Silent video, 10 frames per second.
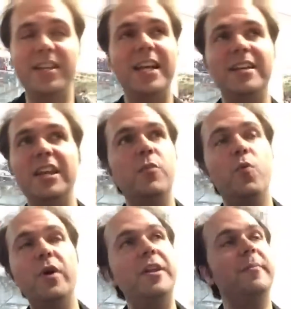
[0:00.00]
it
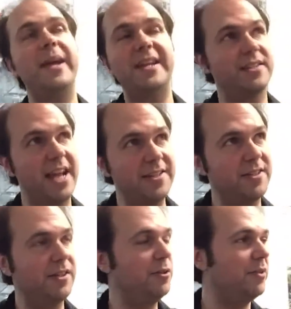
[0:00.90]
wouldn't make sense
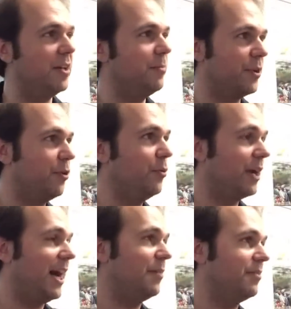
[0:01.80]
to do them, but who
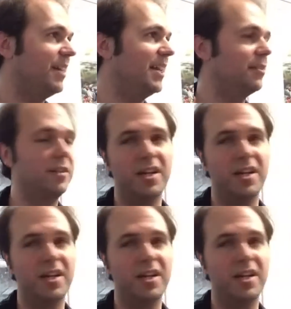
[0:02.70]
I would like?